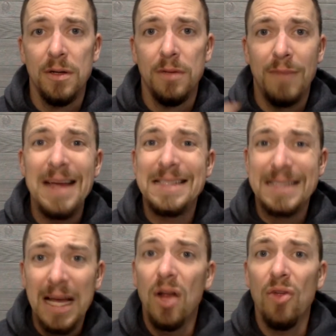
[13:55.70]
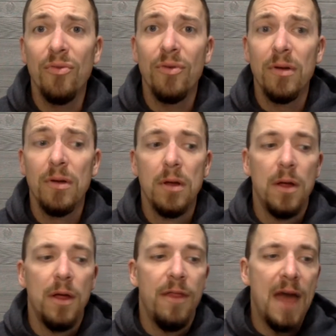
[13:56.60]
myself,
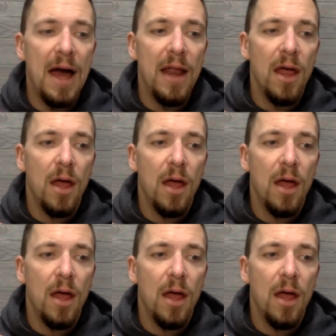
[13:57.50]
that